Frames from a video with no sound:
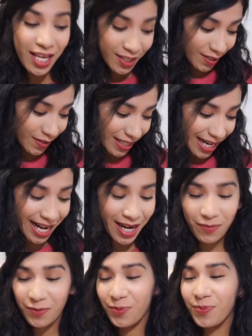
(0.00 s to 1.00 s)
So today
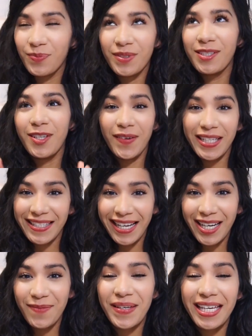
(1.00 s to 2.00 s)
I'm so
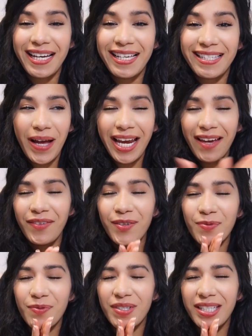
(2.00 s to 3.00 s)
excited because I have
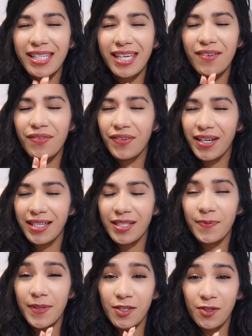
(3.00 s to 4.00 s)
a really fun
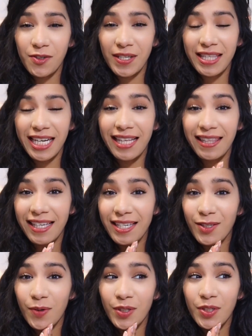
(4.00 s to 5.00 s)
special treat that I think
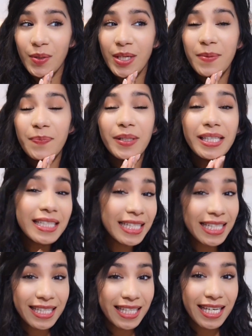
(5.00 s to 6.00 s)
is going to
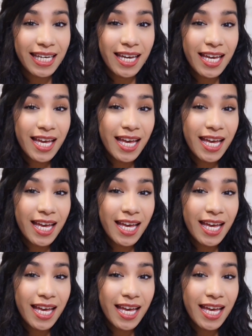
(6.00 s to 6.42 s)
completely